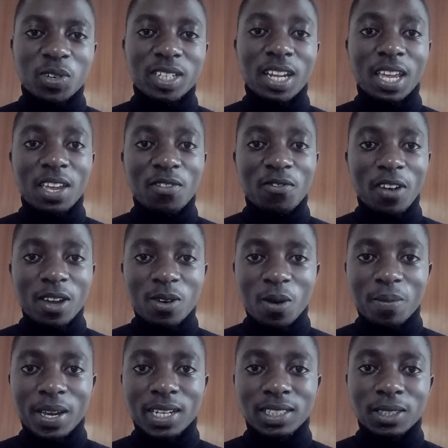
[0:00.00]
in the
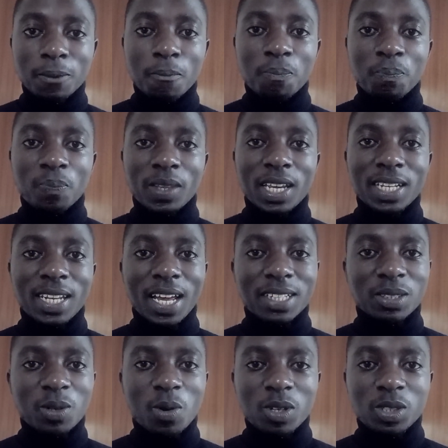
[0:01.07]
environment, it has
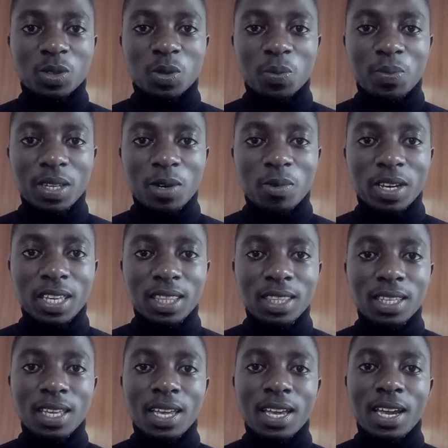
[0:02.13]
got to be with
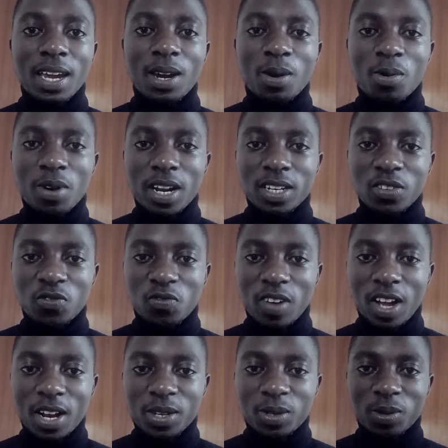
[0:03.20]
a great
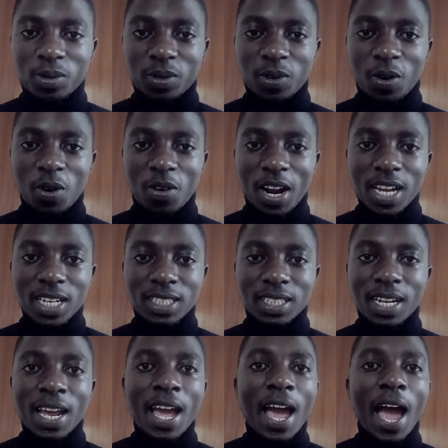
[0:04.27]
value. Alright,
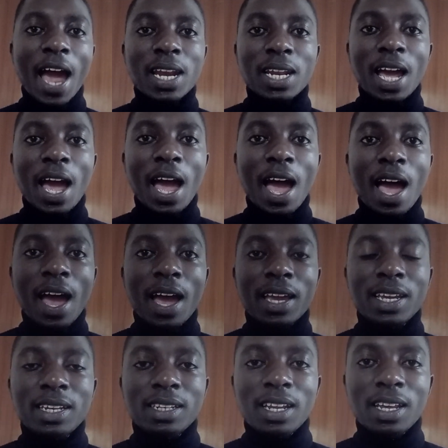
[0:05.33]
and
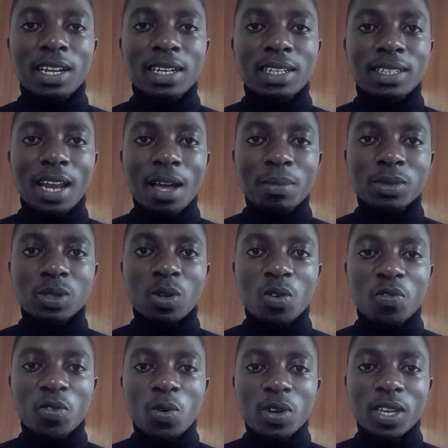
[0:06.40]
in the terms
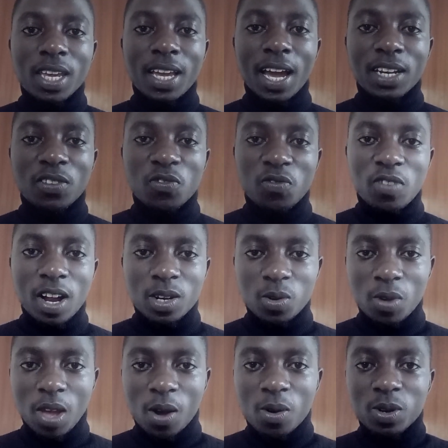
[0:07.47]
of looking at value,
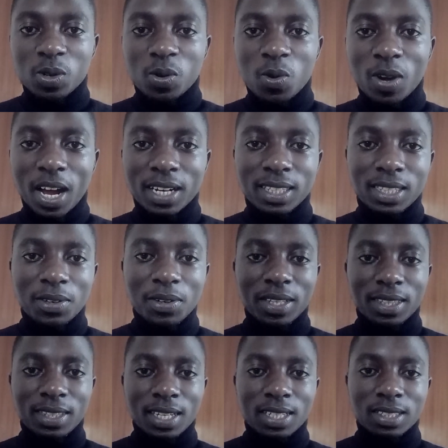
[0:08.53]
we are going to look at three
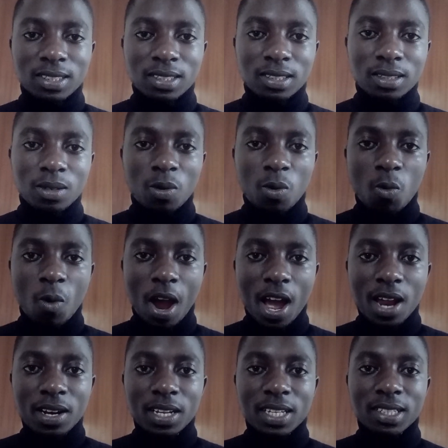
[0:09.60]
things.
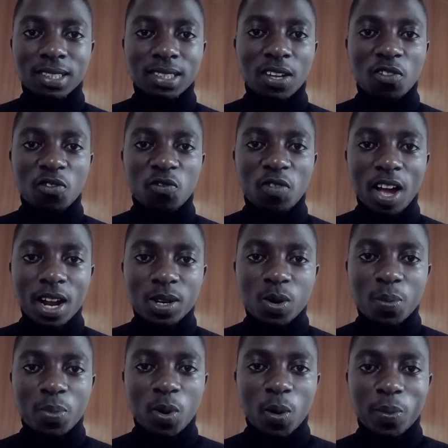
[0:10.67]
One is the
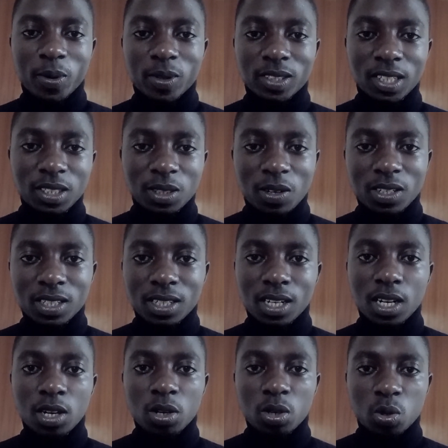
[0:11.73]
value proposition,
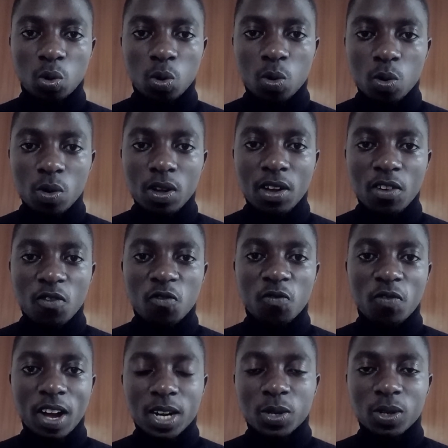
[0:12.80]
two,
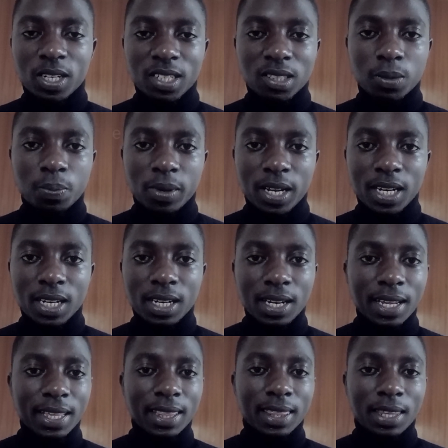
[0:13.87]
value discipline,
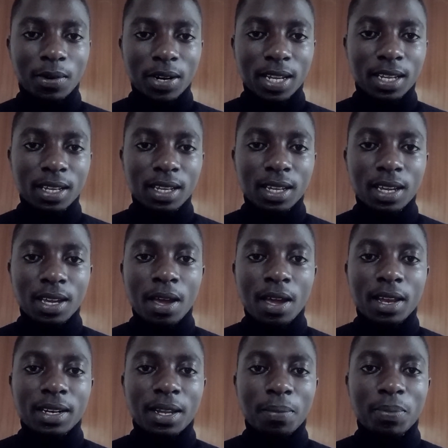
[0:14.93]
three,
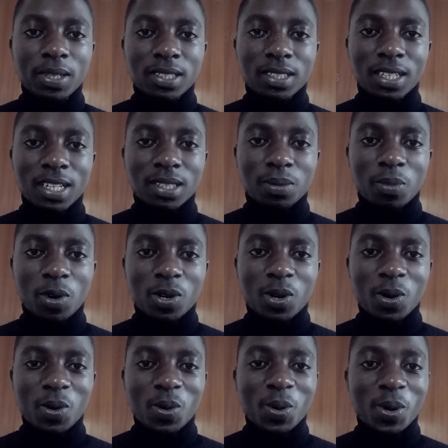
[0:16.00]
the business
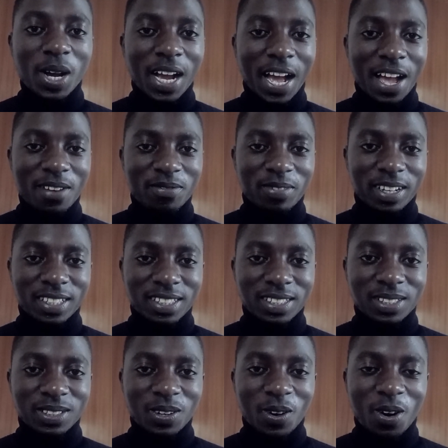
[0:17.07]
model canvas.
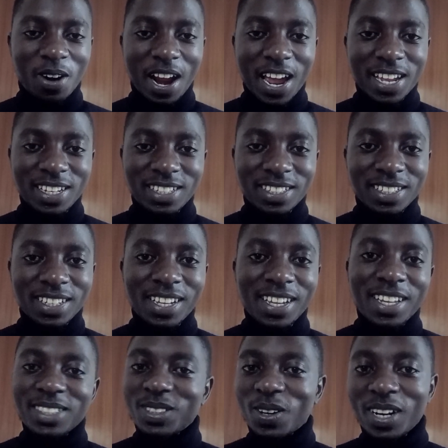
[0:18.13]
All right,
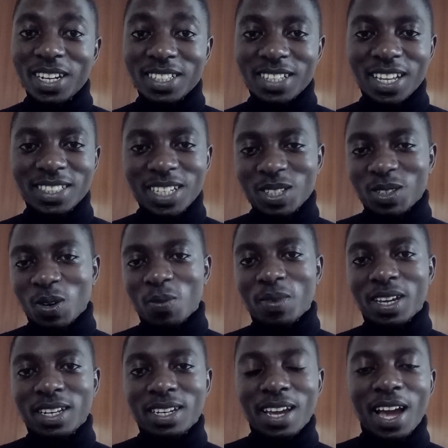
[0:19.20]
so ladies and
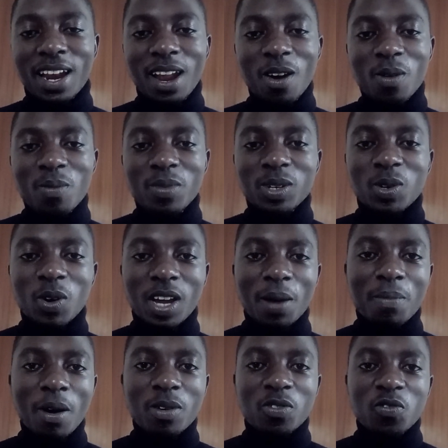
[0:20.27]
gentlemen, allow me to talk
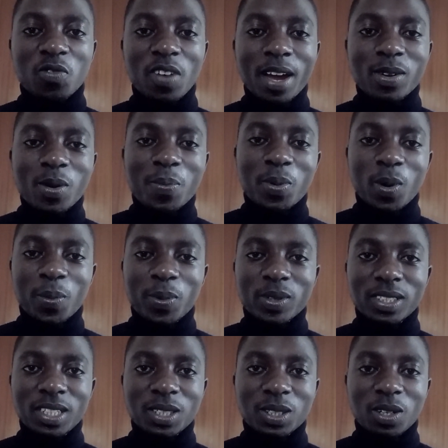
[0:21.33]
about value
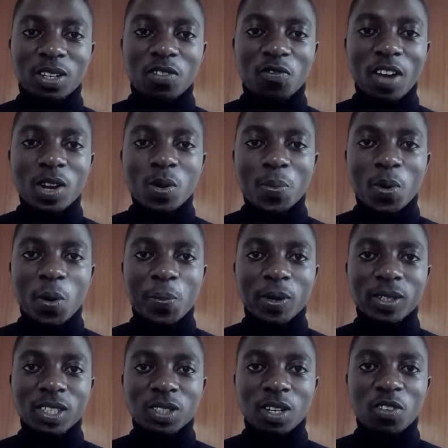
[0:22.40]
proposition. Value
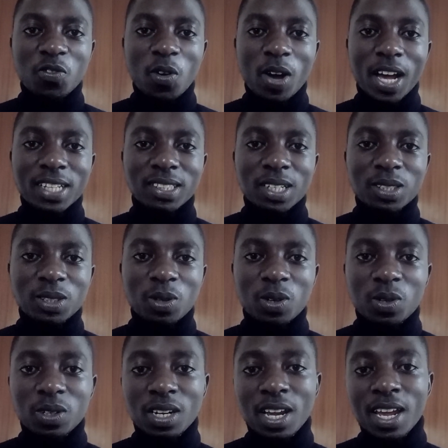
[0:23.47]
proposition focuses
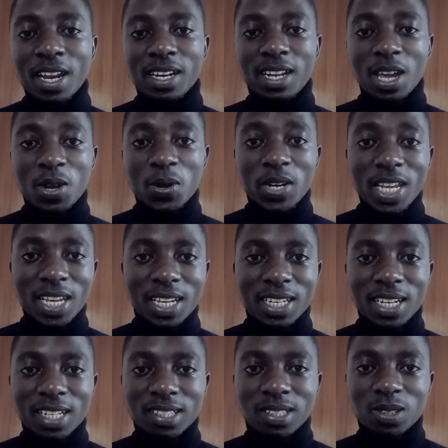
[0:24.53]
on the
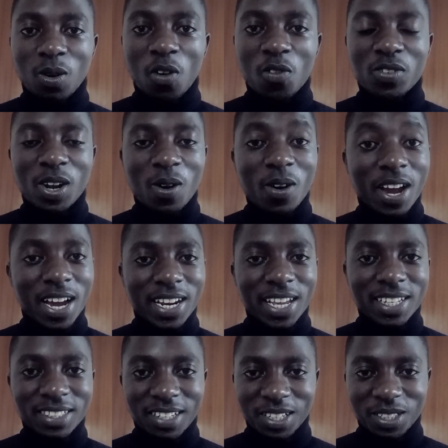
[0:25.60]
uniqueness of the
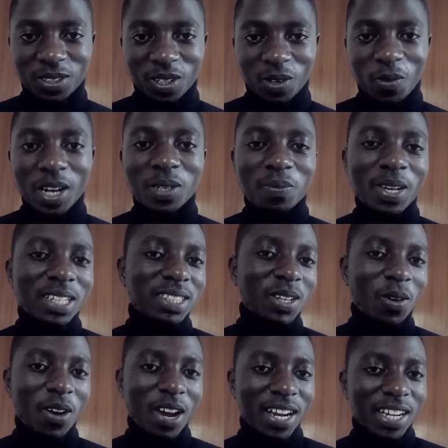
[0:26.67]
organization, what makes the
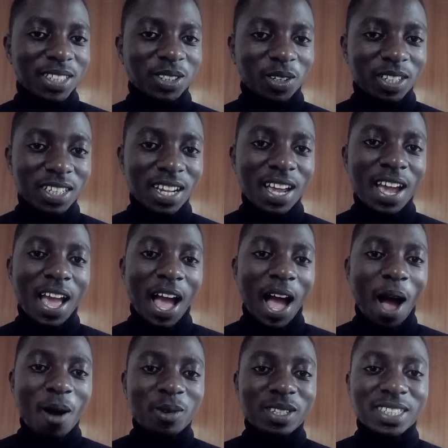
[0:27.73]
organization
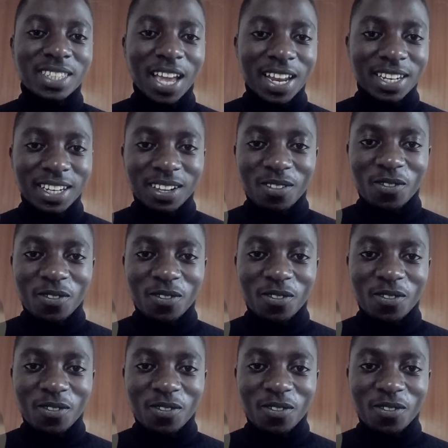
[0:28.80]
outstanding